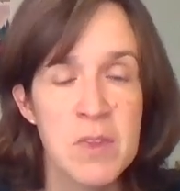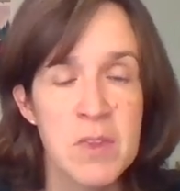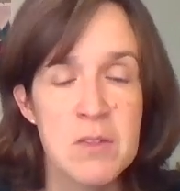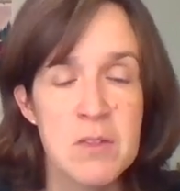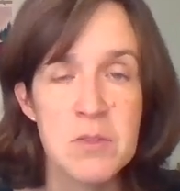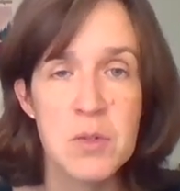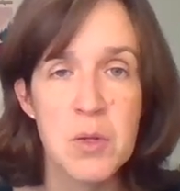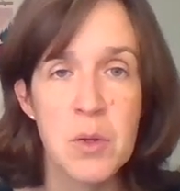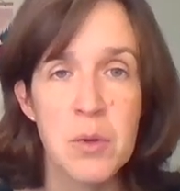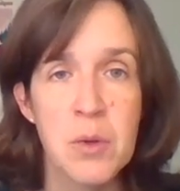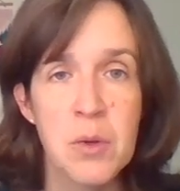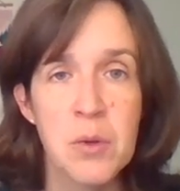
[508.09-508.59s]

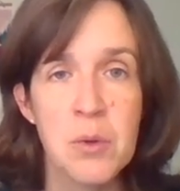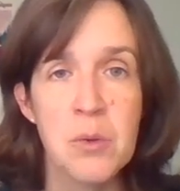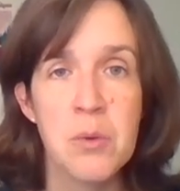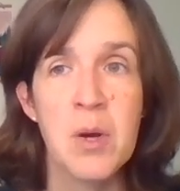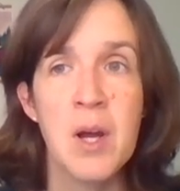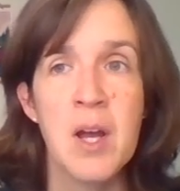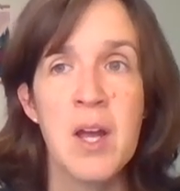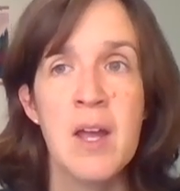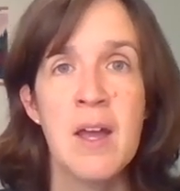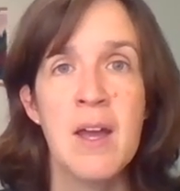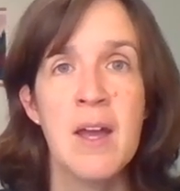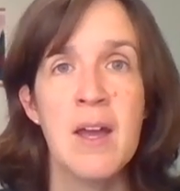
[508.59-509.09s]

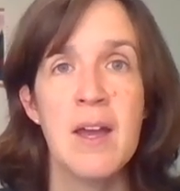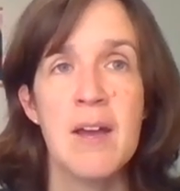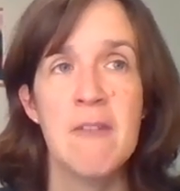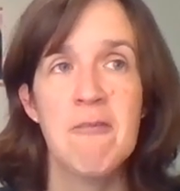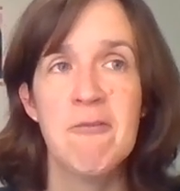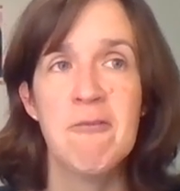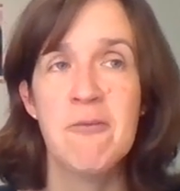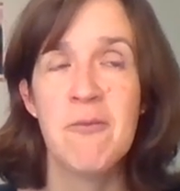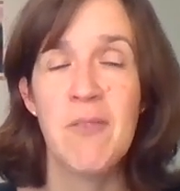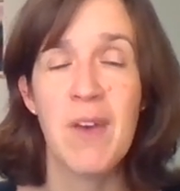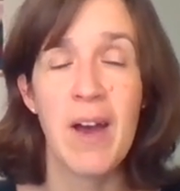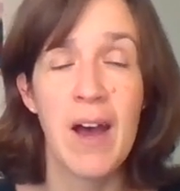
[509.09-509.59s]
So
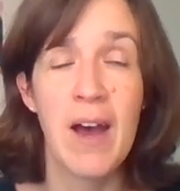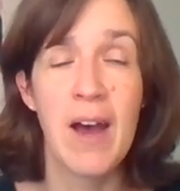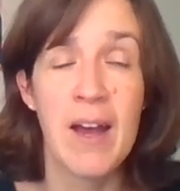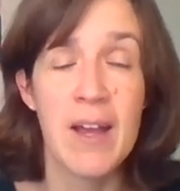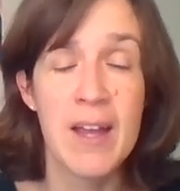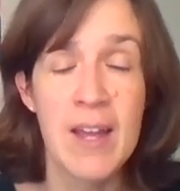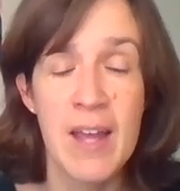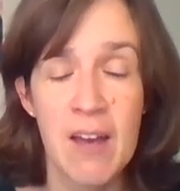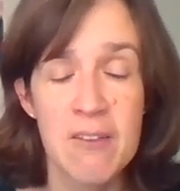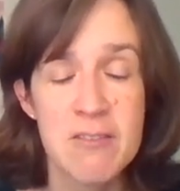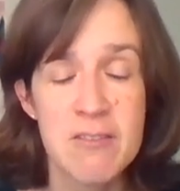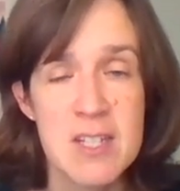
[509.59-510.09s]

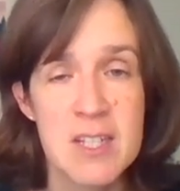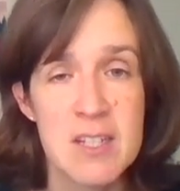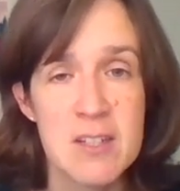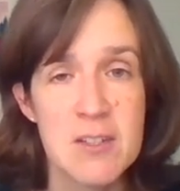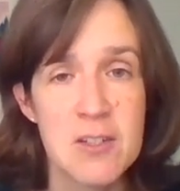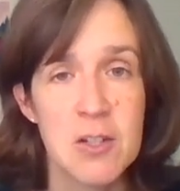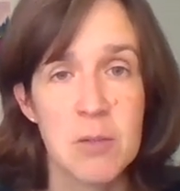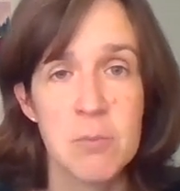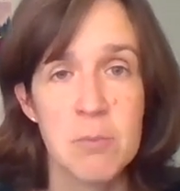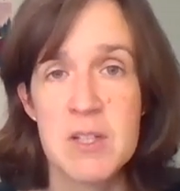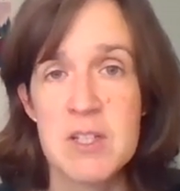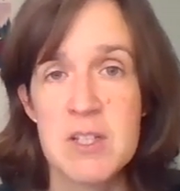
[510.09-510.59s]
I have to
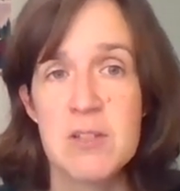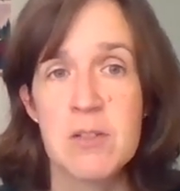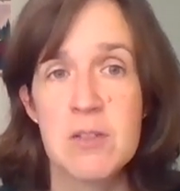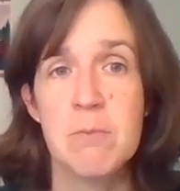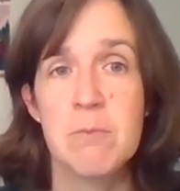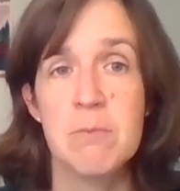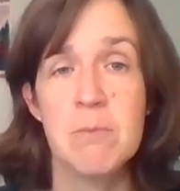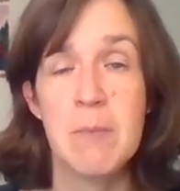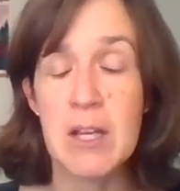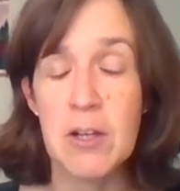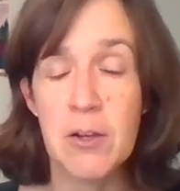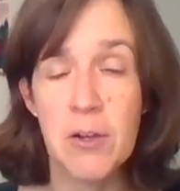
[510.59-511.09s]

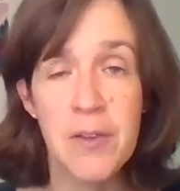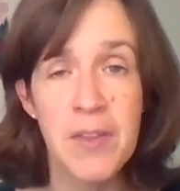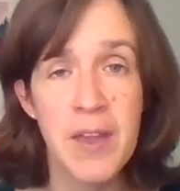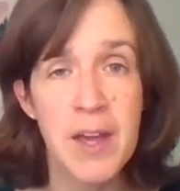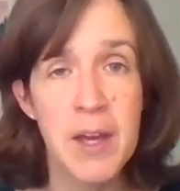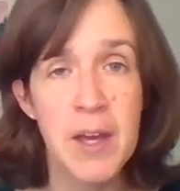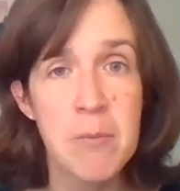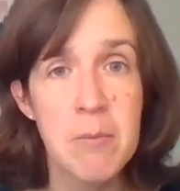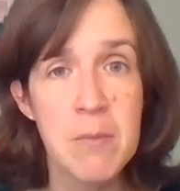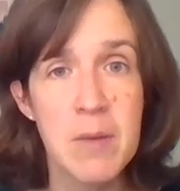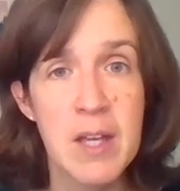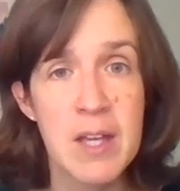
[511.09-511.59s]
intermingle
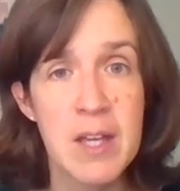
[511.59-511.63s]
them,